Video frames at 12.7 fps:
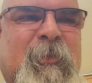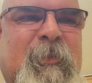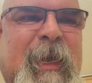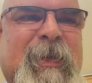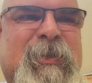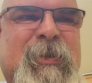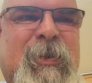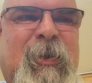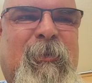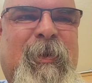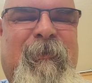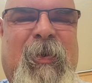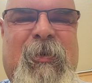As you know,
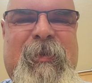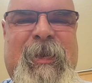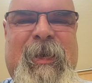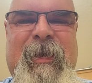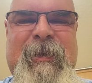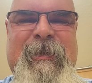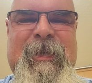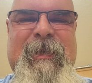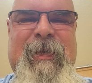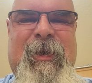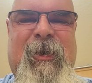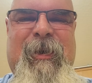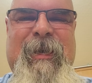we've owned the
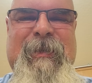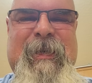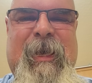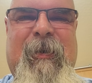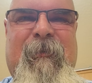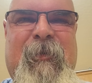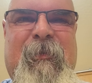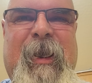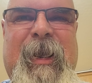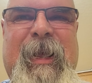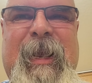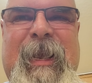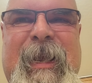TTRS now for right at a